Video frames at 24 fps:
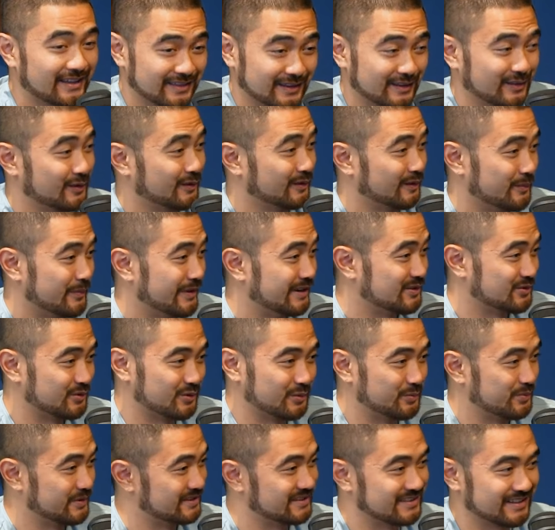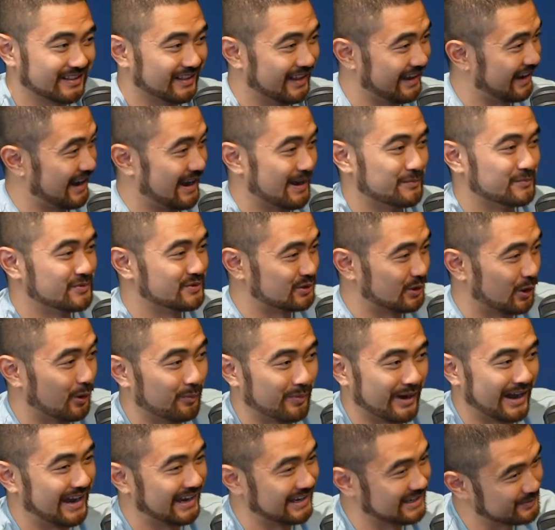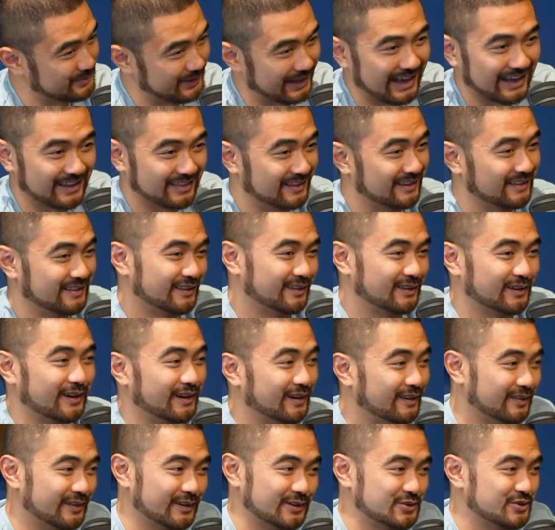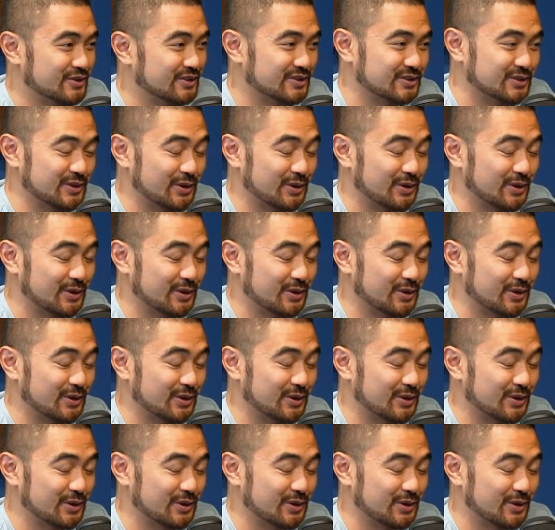think they're the best group in. I'm so biased, but I think that they're just